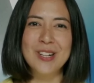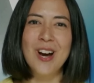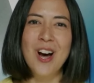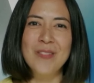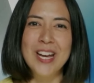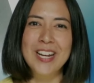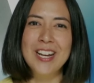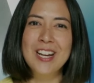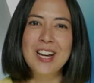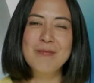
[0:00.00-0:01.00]
to comment
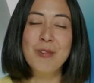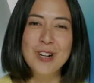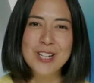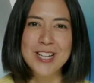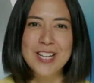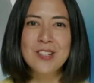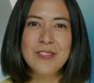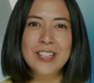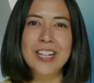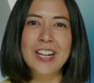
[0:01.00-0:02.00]
more
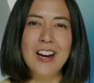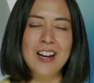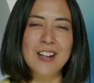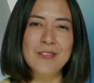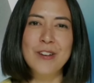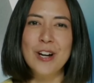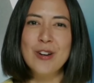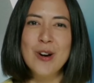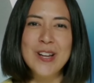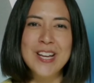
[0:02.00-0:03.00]
extensively on fair
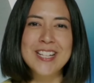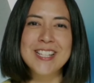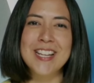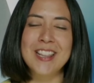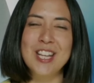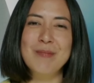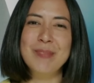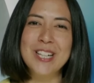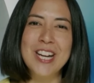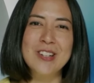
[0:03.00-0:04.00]
notice and the
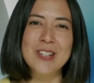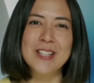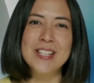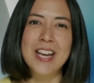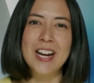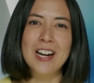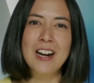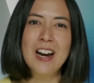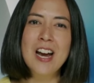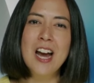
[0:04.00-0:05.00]
implications there.